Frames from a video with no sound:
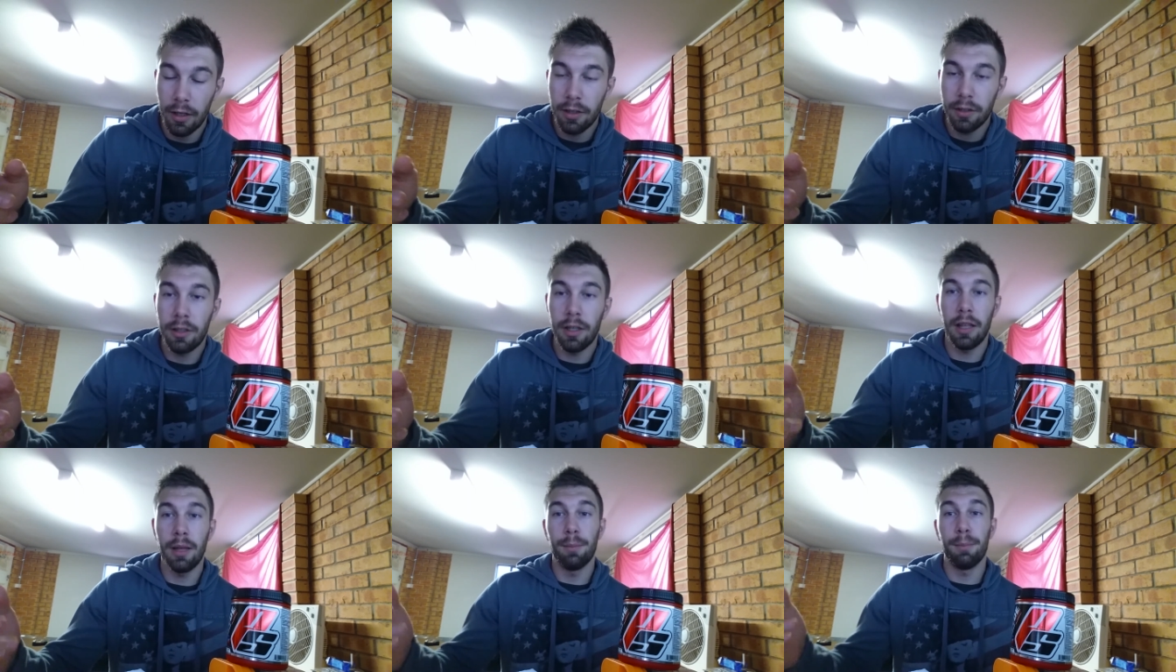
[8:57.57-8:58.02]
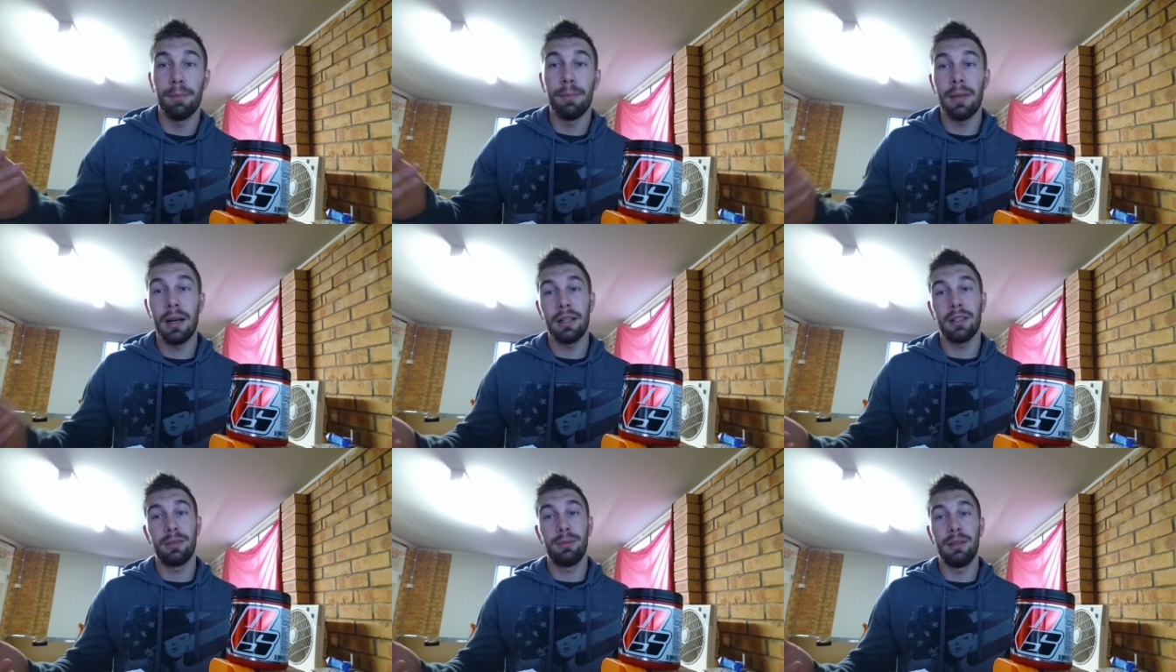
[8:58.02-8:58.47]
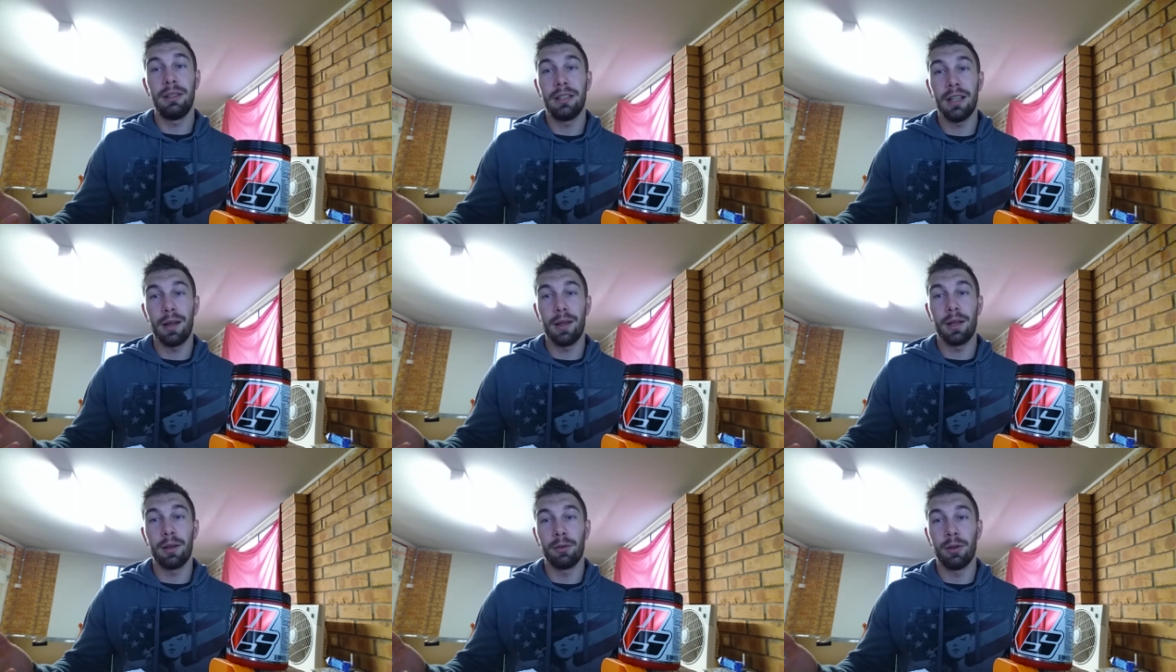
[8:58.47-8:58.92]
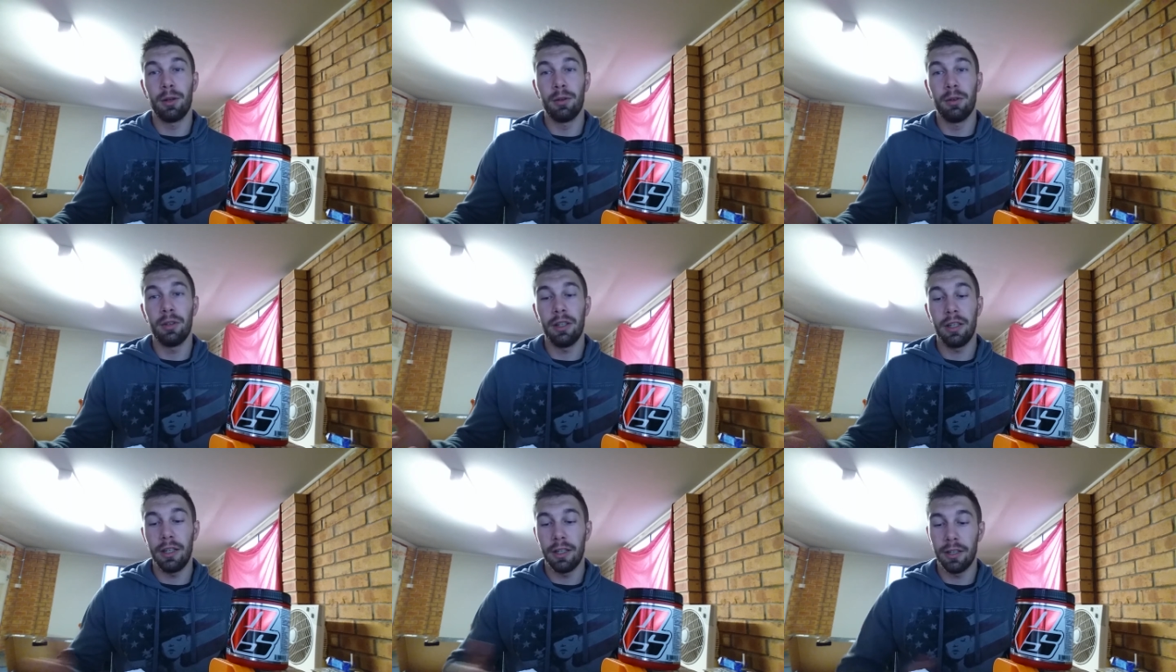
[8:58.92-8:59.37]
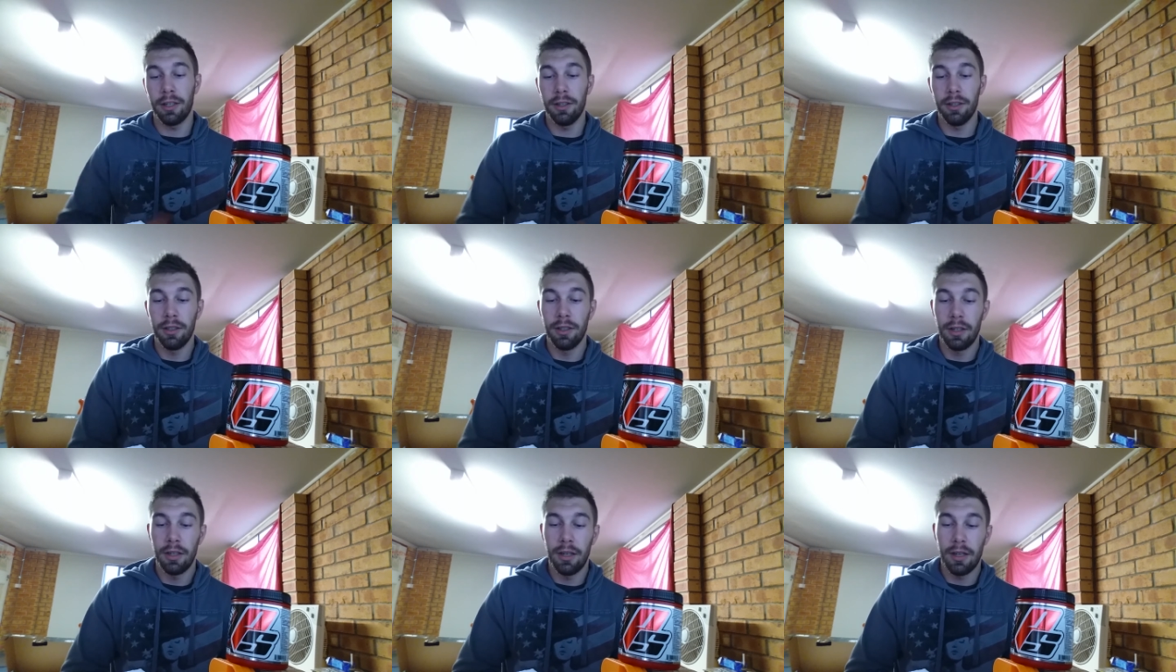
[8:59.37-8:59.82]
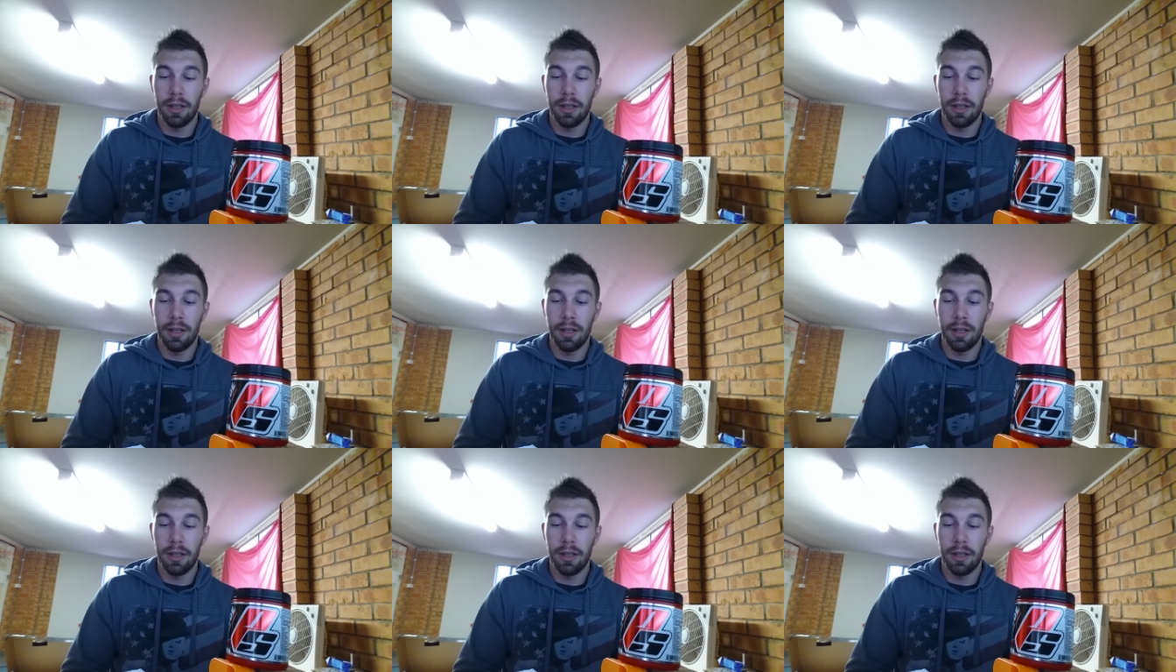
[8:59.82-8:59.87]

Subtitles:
So there must be something wrong with it, you know.